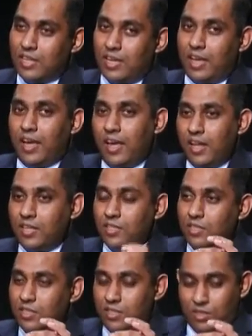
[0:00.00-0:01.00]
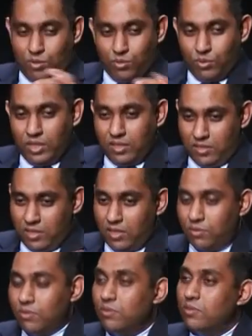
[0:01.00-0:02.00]
And 2 years
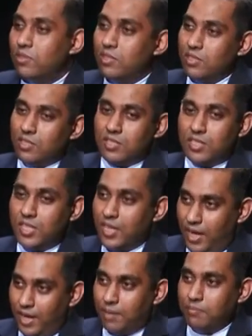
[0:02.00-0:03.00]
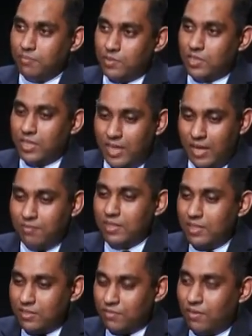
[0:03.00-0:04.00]
ago, she came with
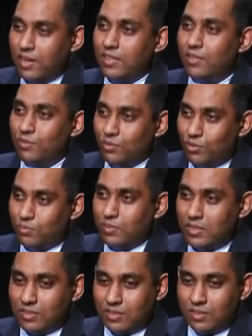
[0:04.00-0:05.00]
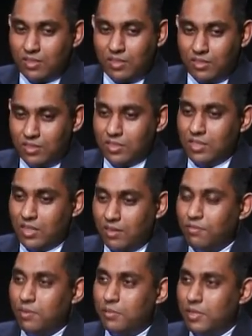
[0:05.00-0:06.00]
this 5,000 rupees, the
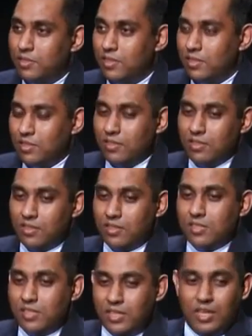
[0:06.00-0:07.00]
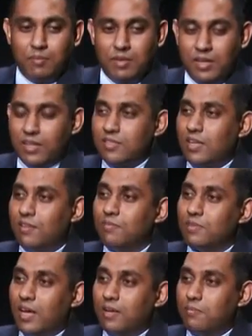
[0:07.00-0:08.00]
confirmation. She came and asked,
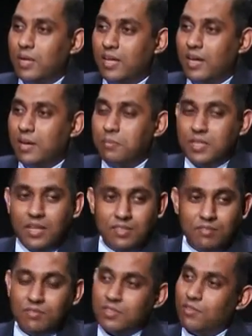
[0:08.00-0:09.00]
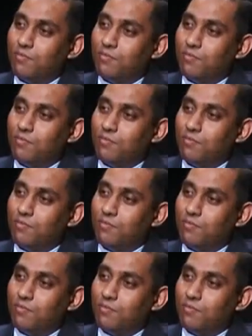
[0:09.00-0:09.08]
my grandmother has invested